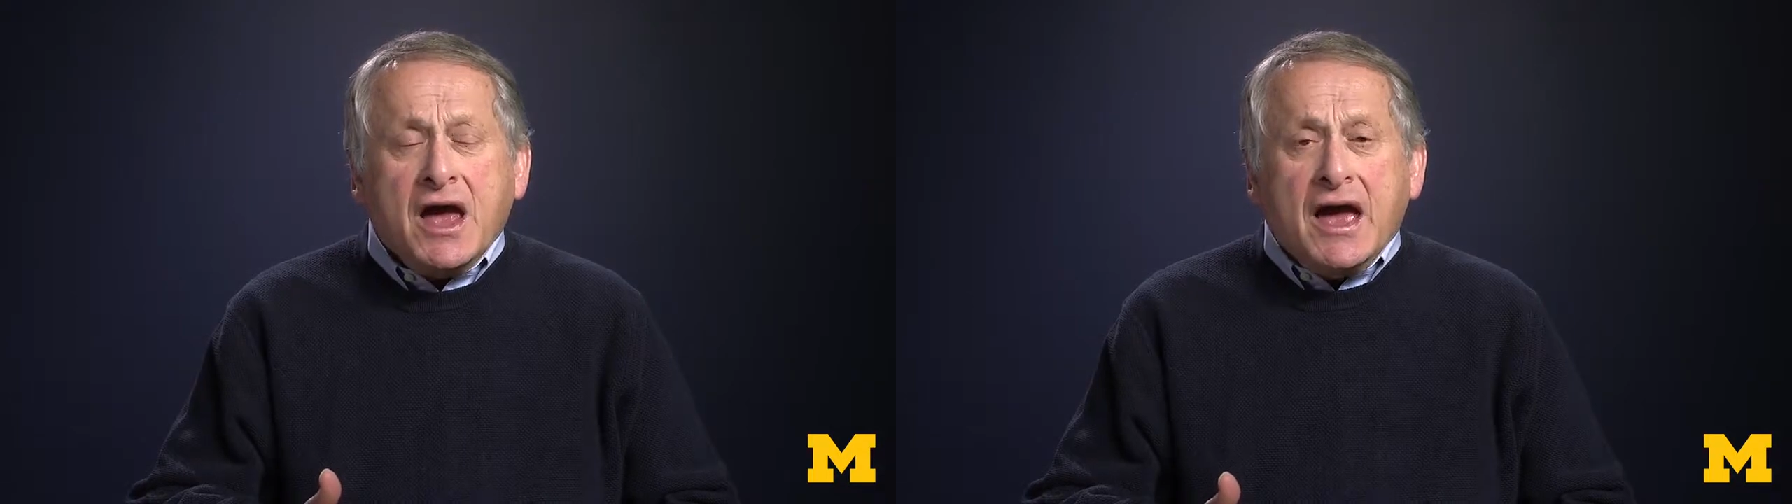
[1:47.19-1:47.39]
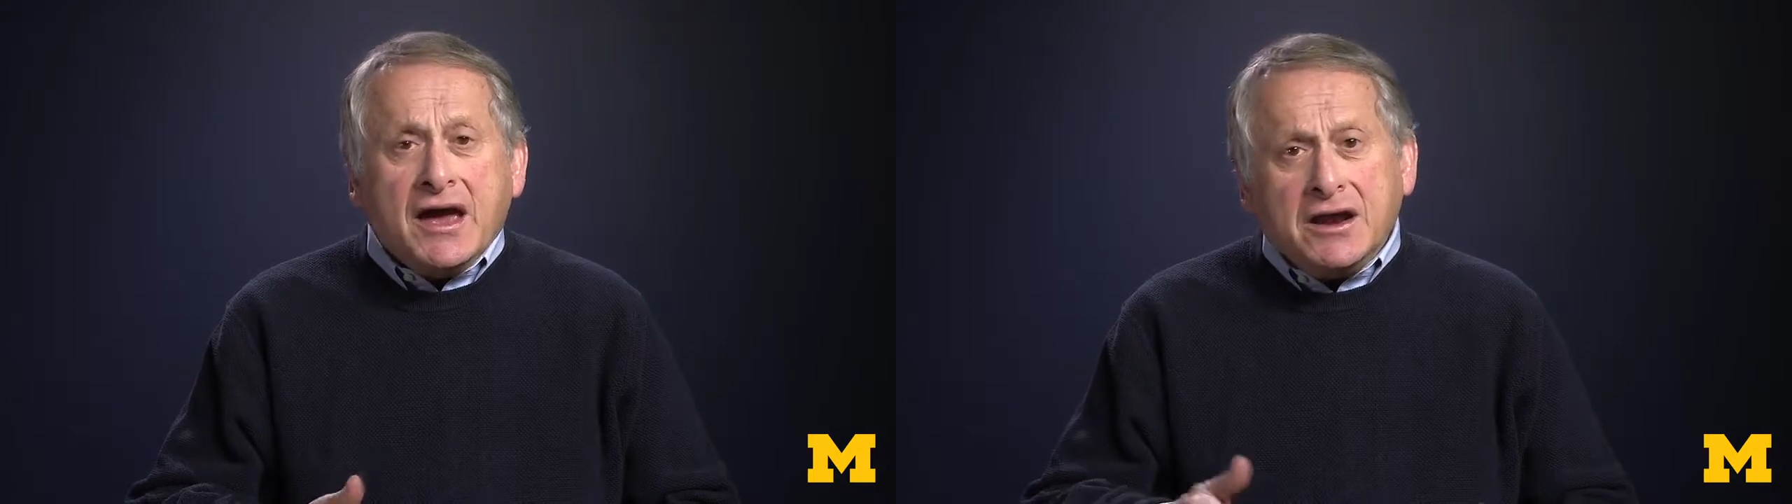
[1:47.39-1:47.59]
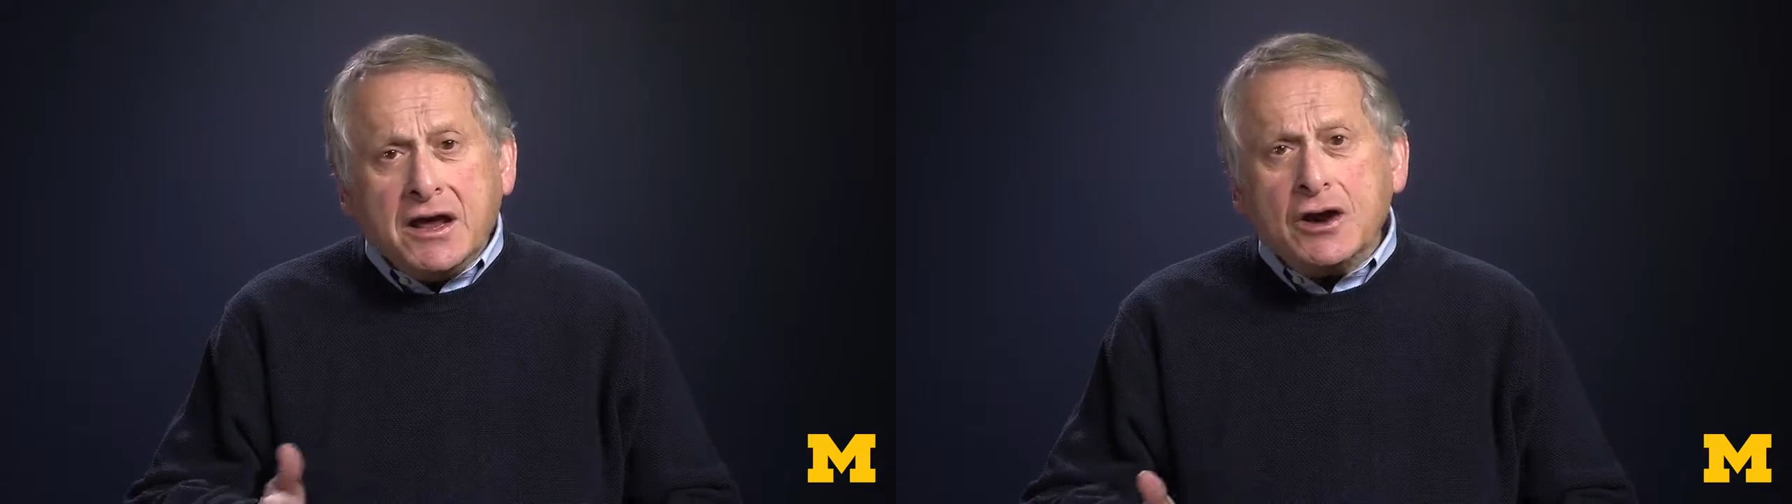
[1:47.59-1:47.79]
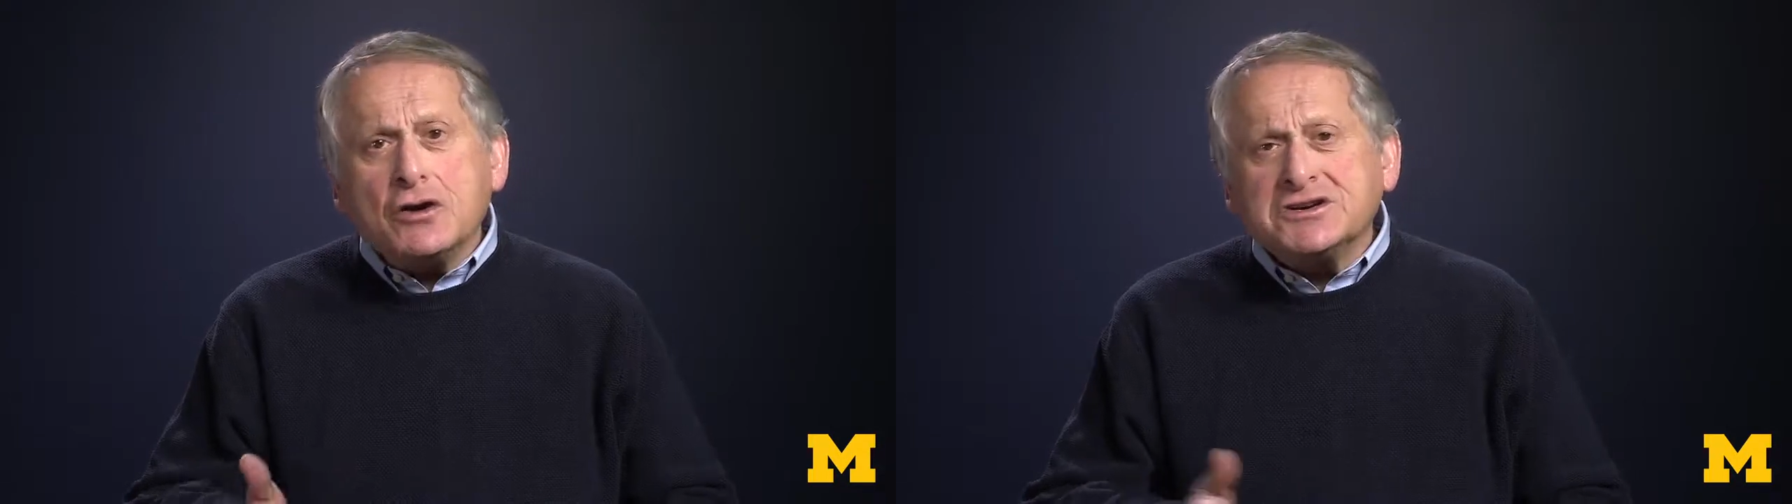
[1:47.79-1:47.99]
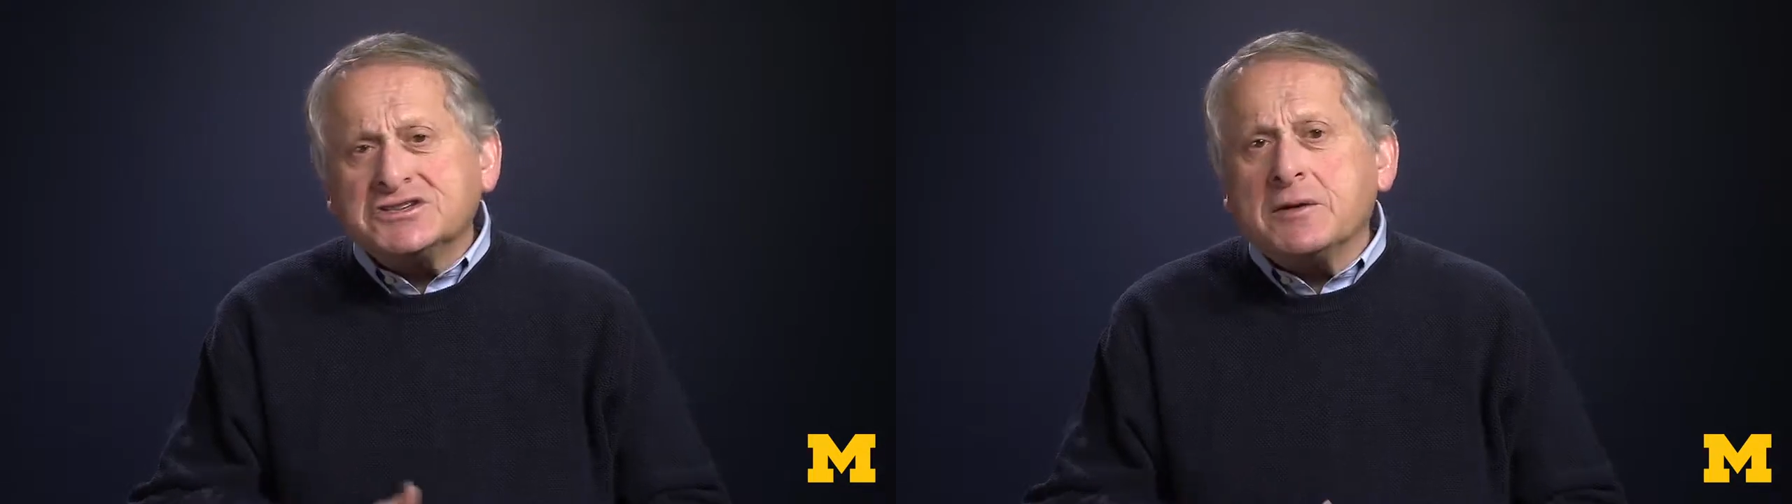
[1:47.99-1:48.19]
and here
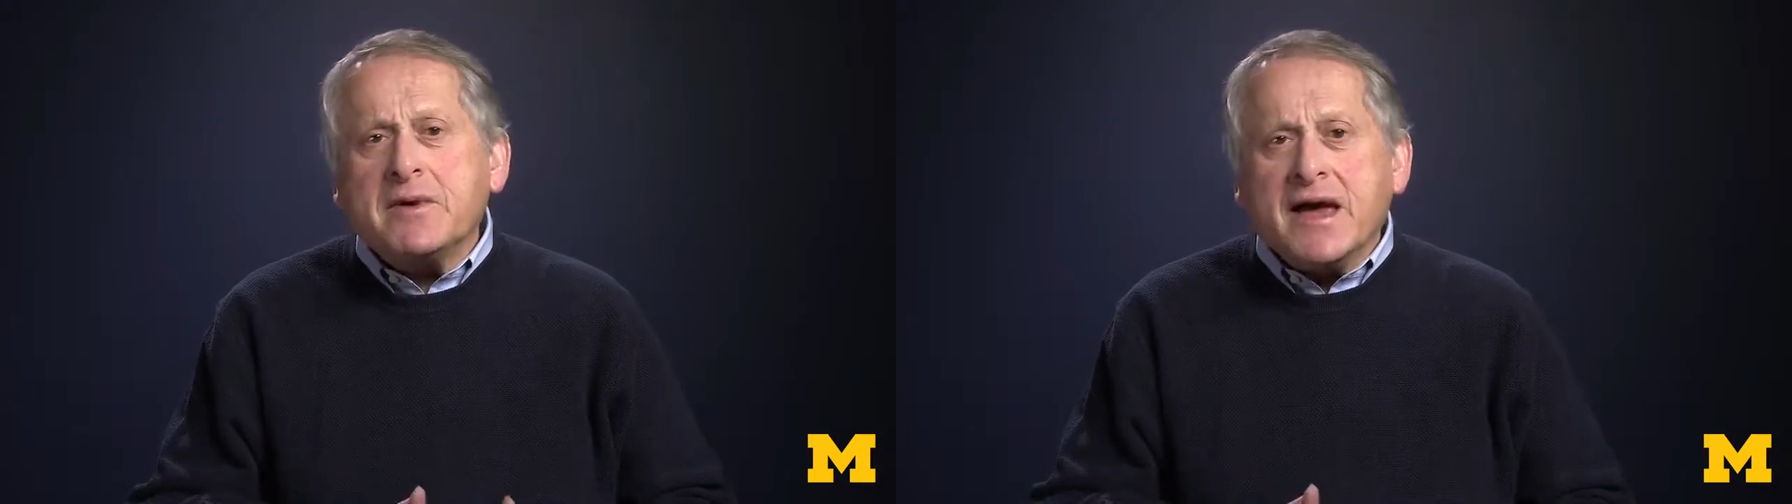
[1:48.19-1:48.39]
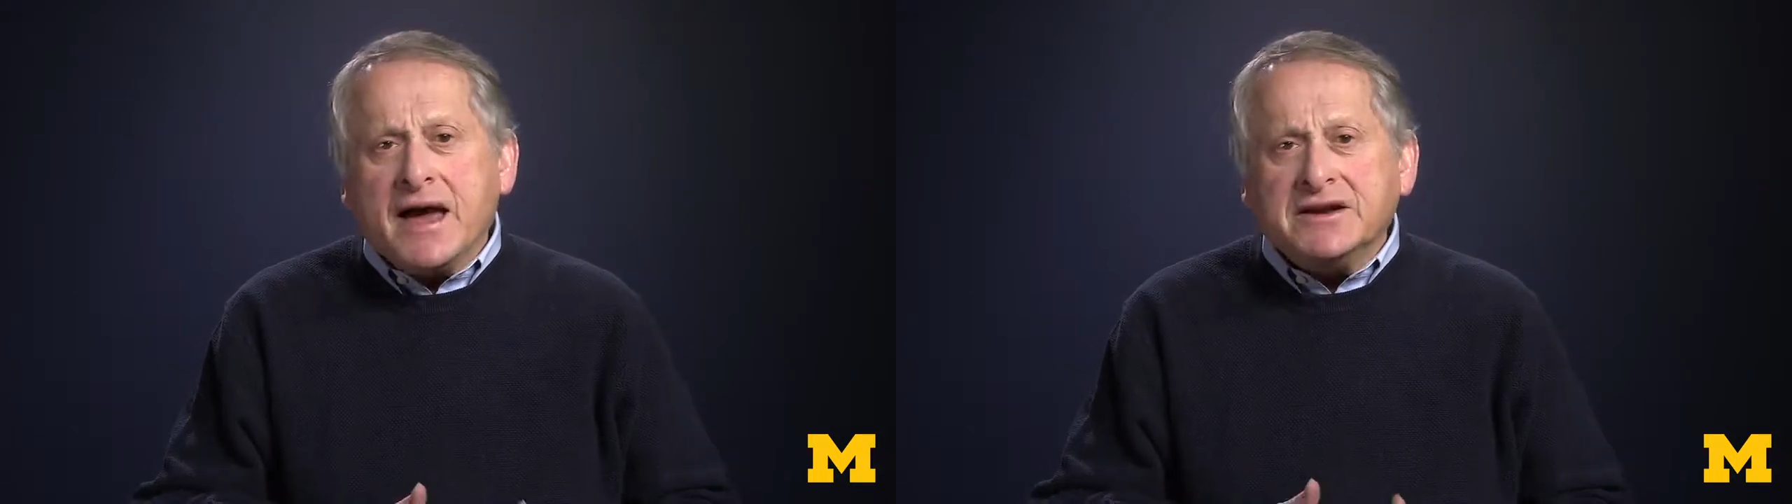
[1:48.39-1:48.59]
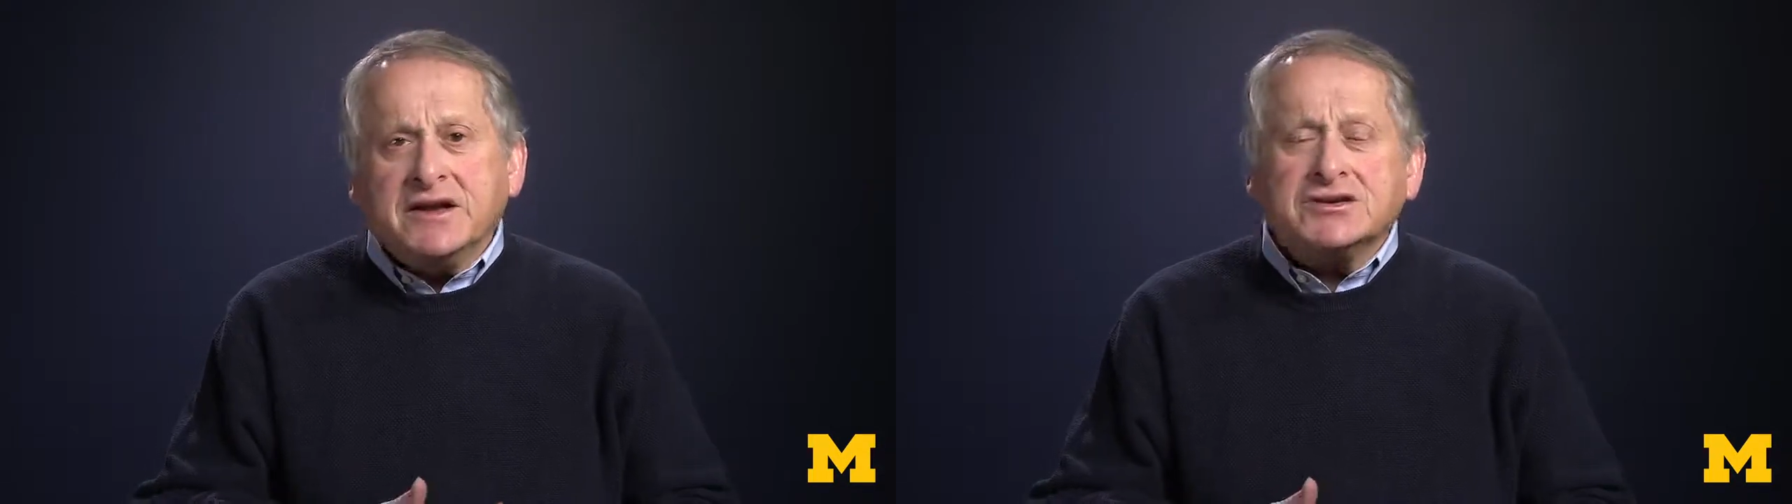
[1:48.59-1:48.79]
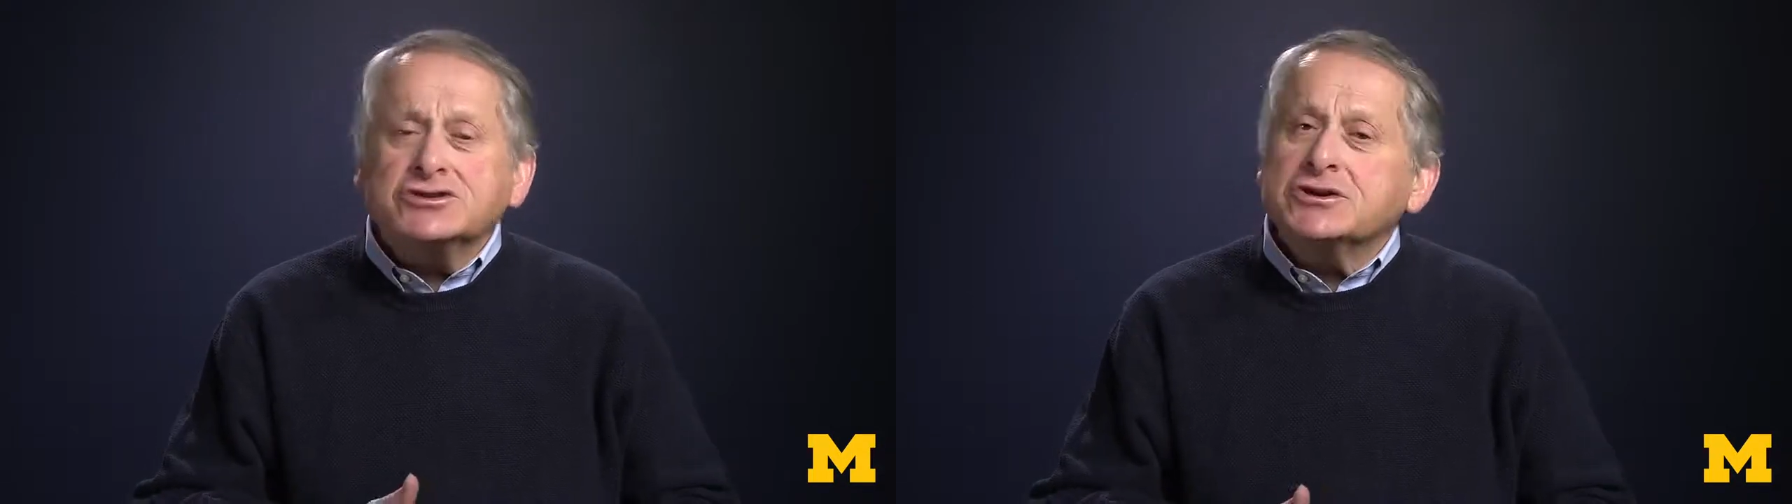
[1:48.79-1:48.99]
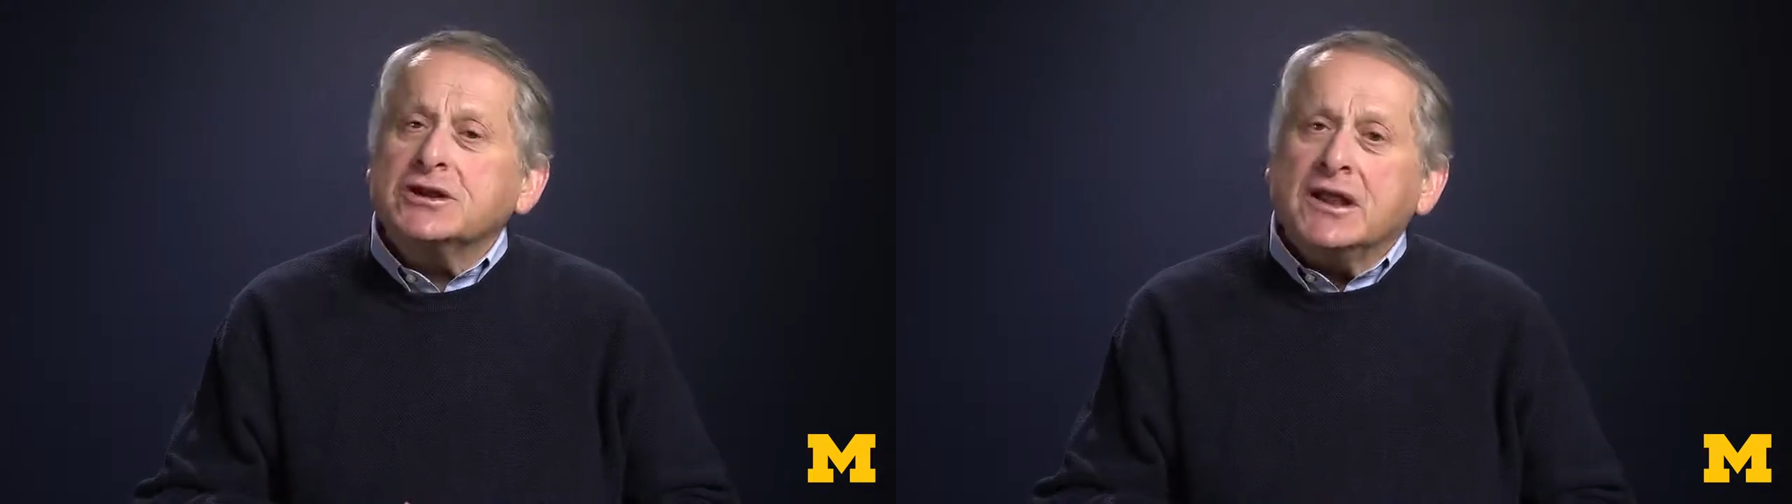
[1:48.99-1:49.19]
are some
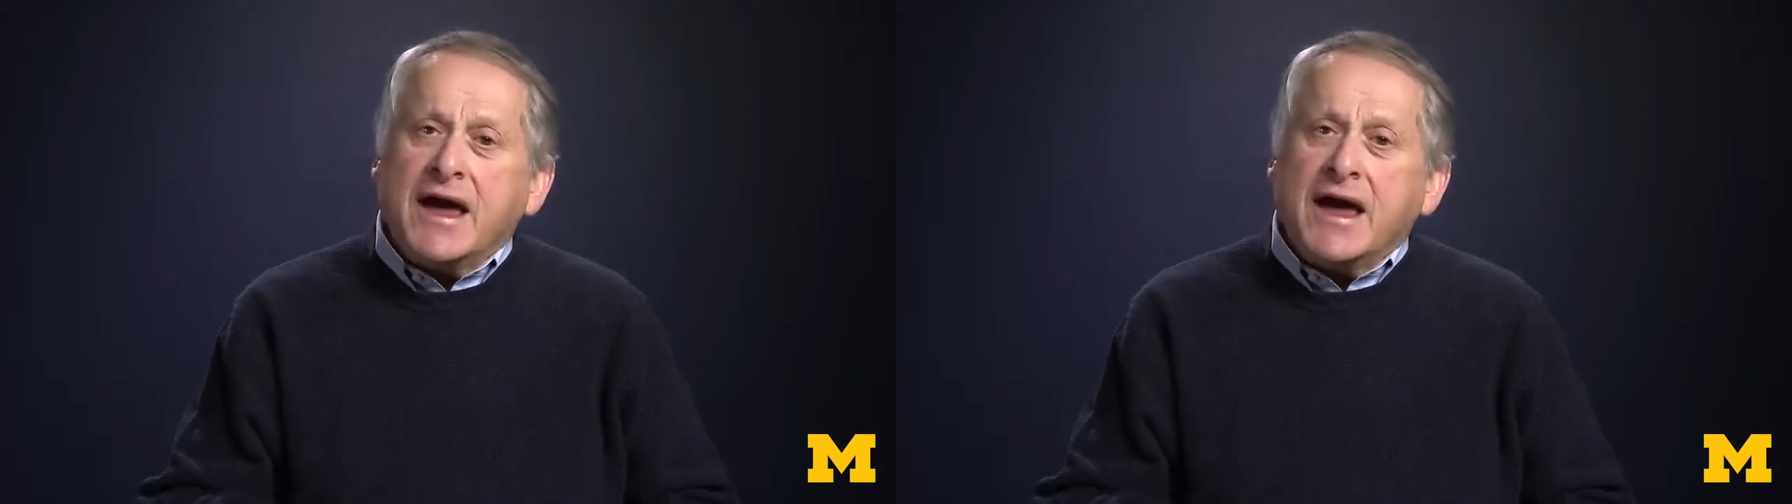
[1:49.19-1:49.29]
additional